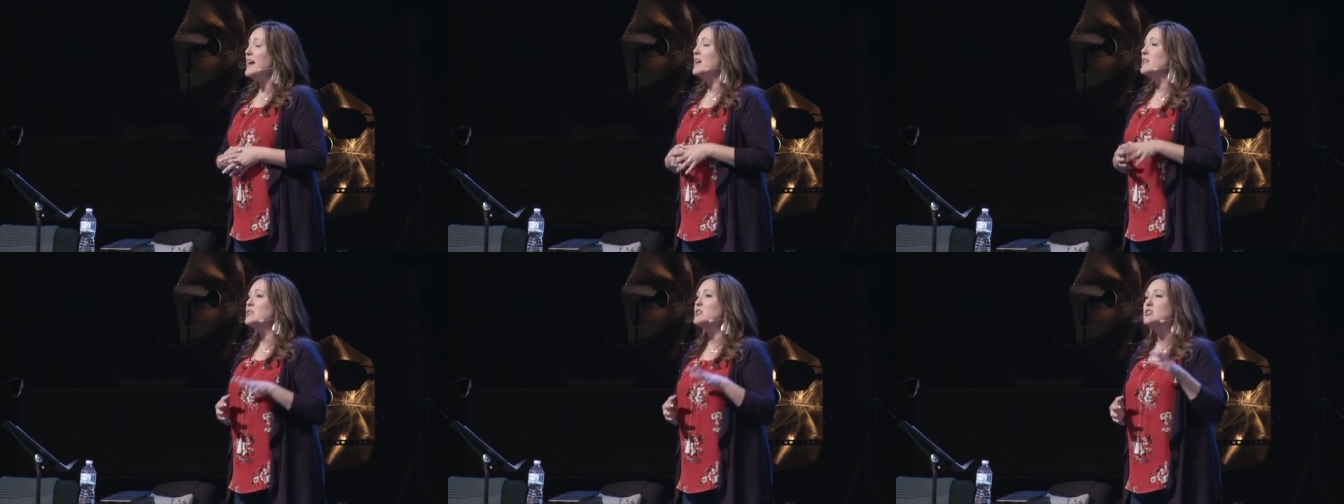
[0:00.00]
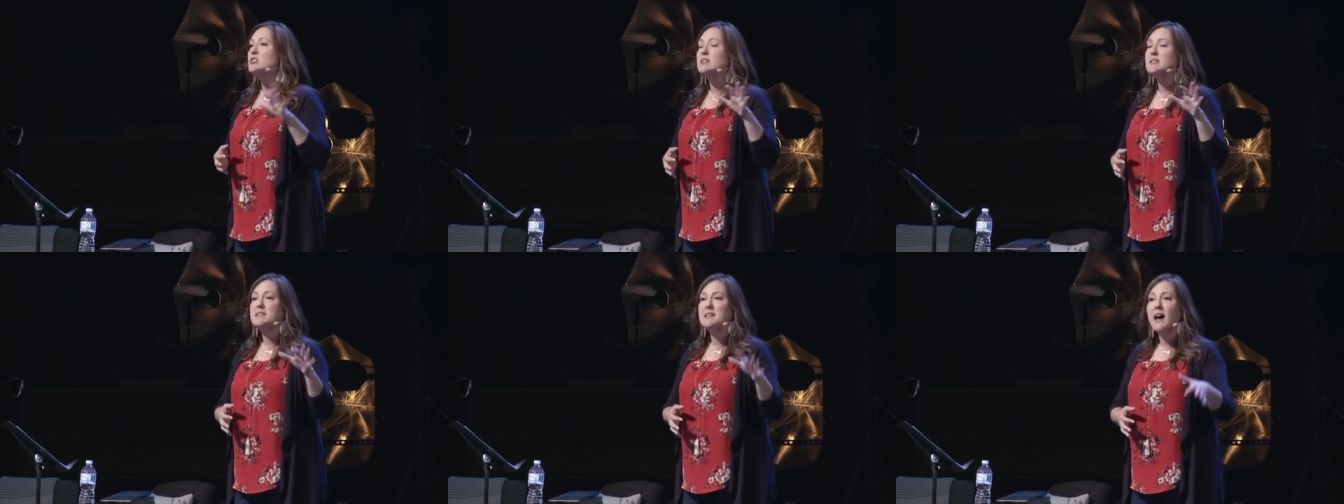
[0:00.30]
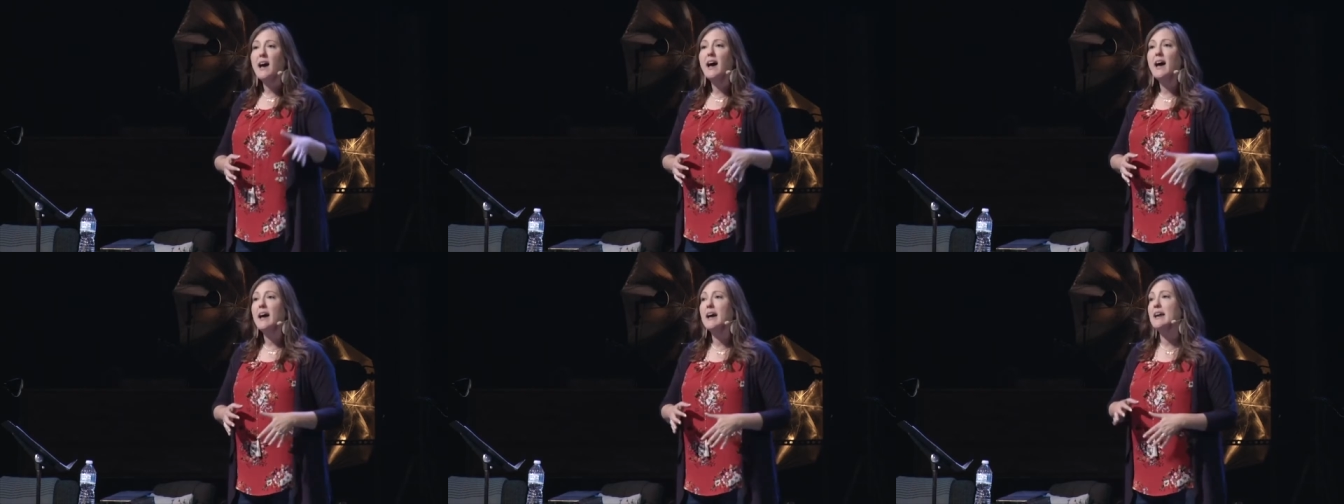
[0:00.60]
El
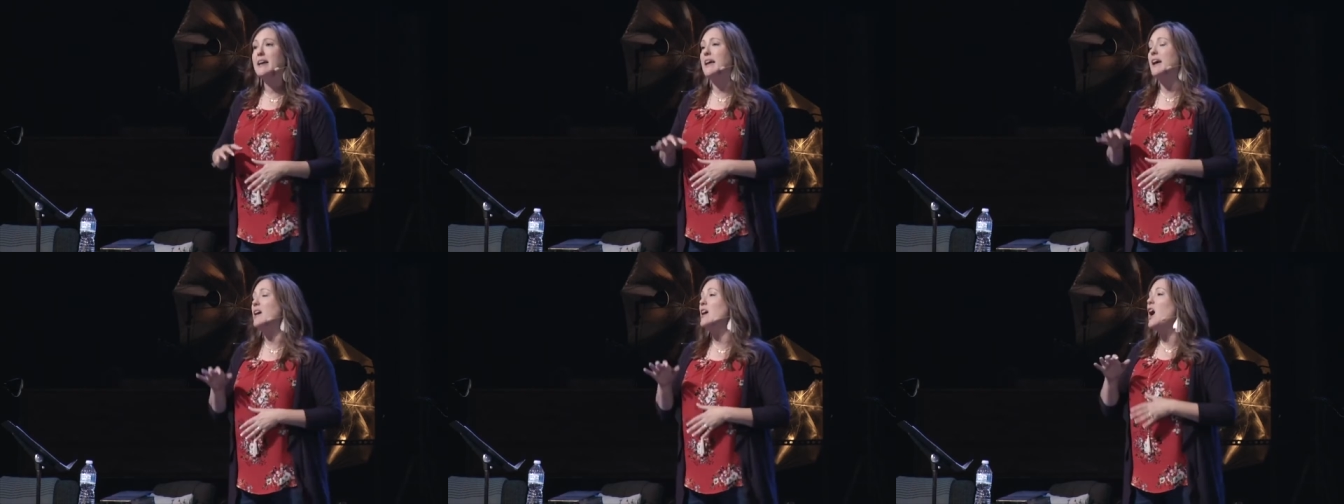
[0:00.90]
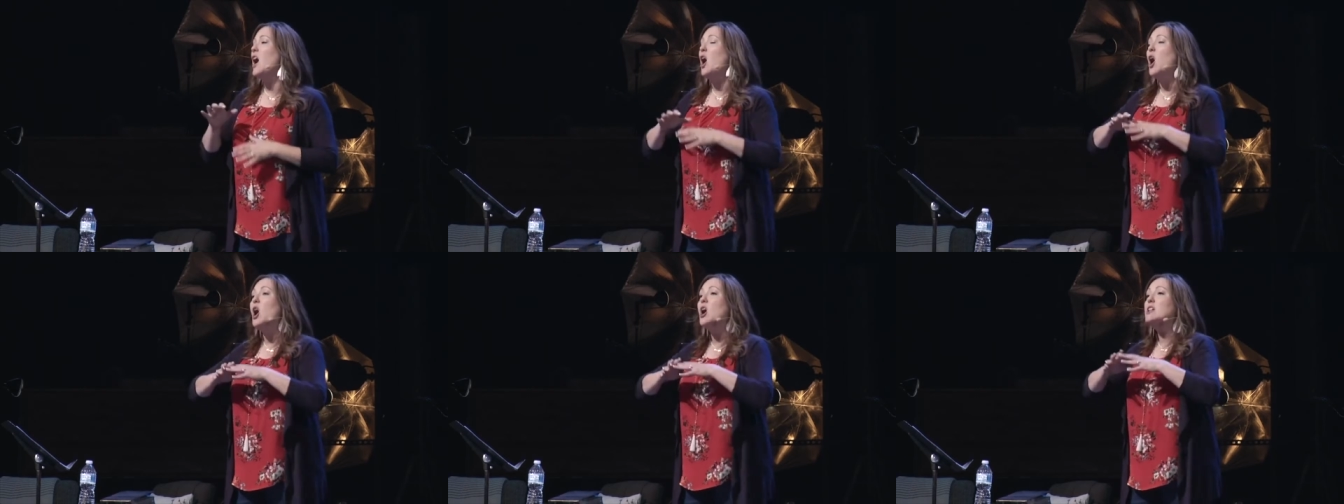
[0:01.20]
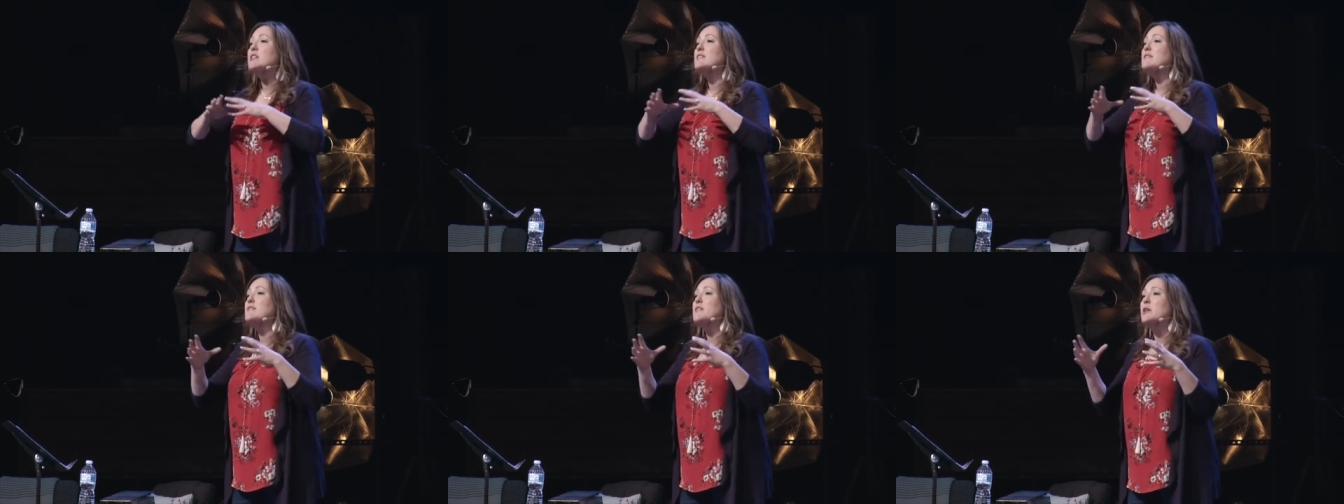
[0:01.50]
Shaddai,
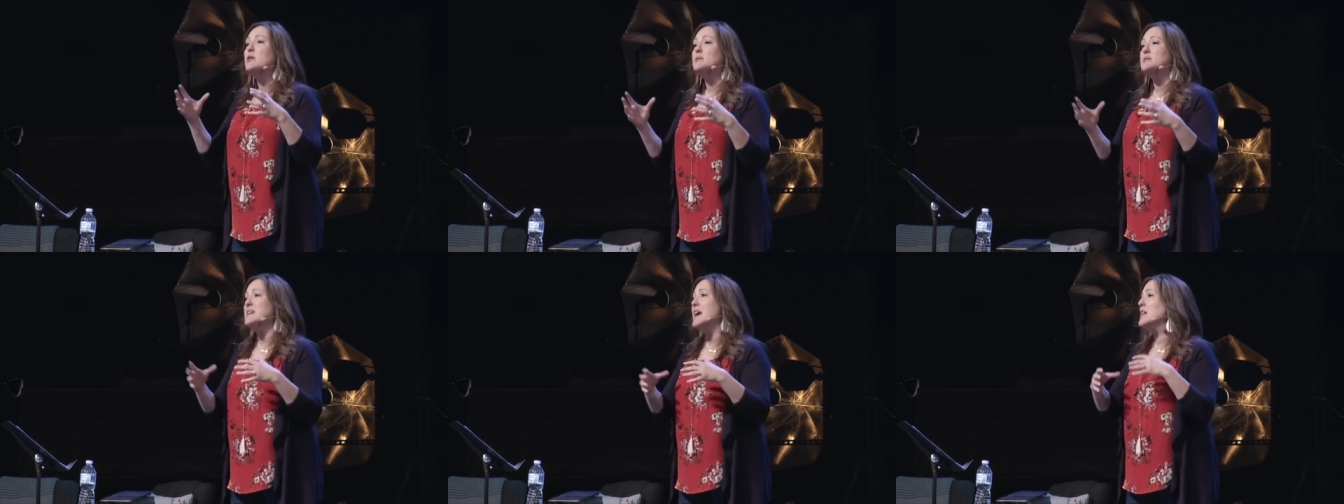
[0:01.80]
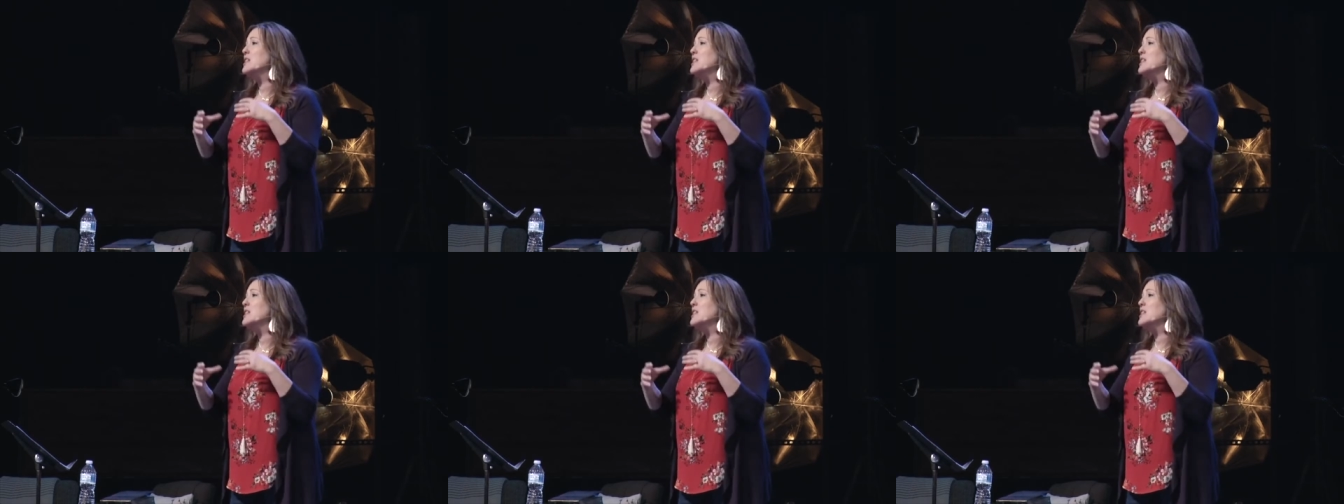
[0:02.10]
all of those,